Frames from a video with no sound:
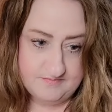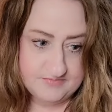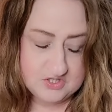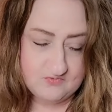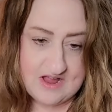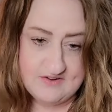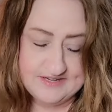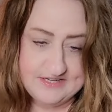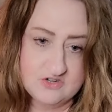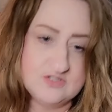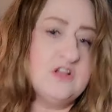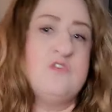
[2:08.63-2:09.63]

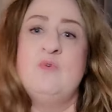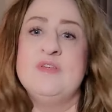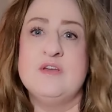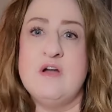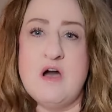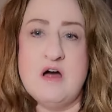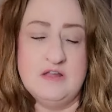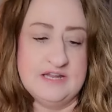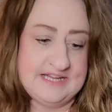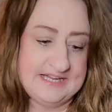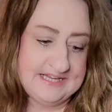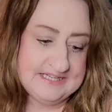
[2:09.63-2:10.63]
surrounding yourself with
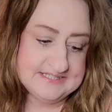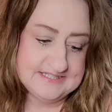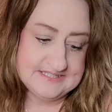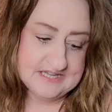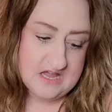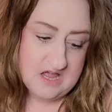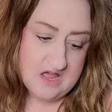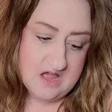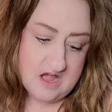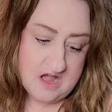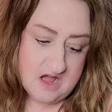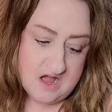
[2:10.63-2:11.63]
colleagues.
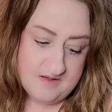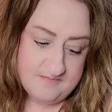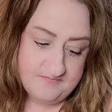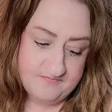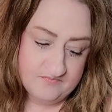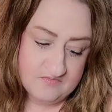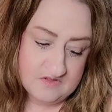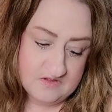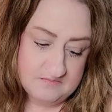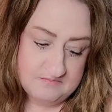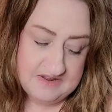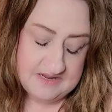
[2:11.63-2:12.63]

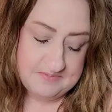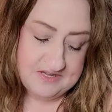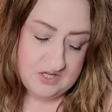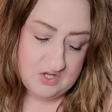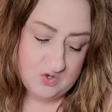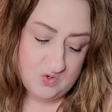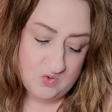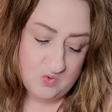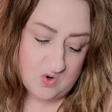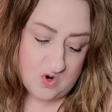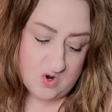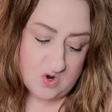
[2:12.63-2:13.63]
Maybe
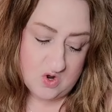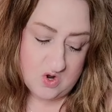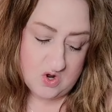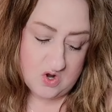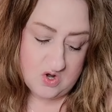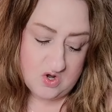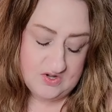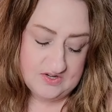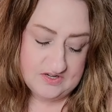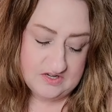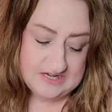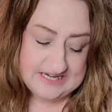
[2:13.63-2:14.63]
you
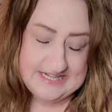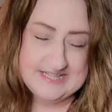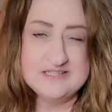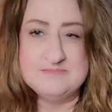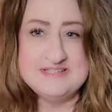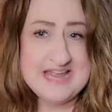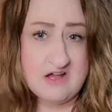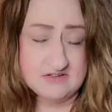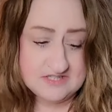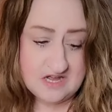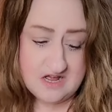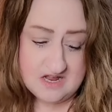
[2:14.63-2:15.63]
need some
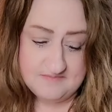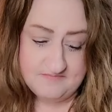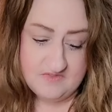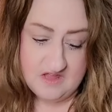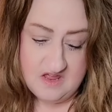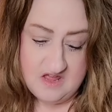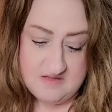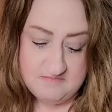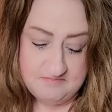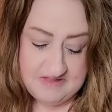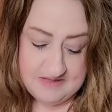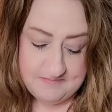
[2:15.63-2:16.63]
downtime.
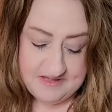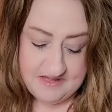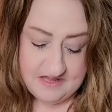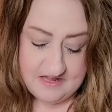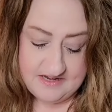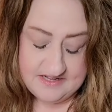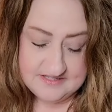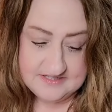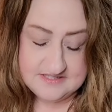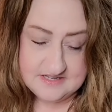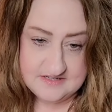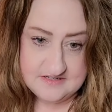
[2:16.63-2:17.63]
Maybe it
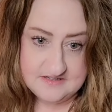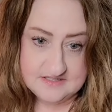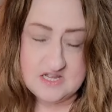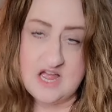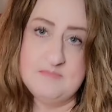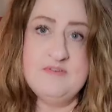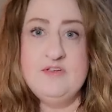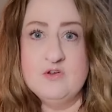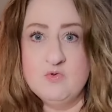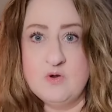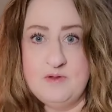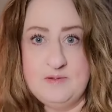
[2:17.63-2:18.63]
is the time of
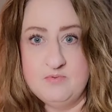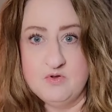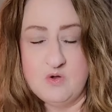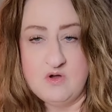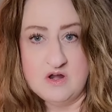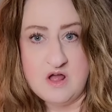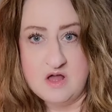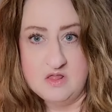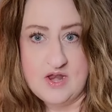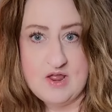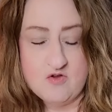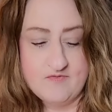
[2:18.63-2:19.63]
year where people go on
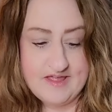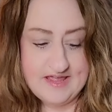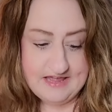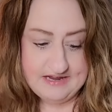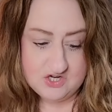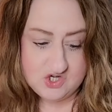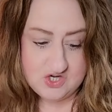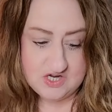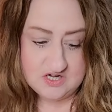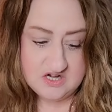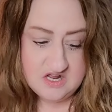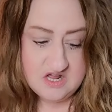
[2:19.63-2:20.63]
holiday or
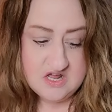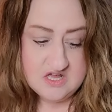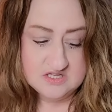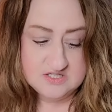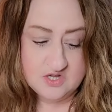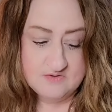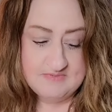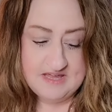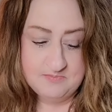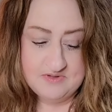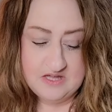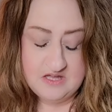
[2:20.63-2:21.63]
vacation. So
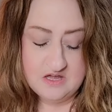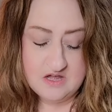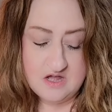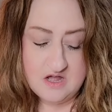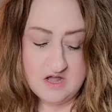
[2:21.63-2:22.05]
maybe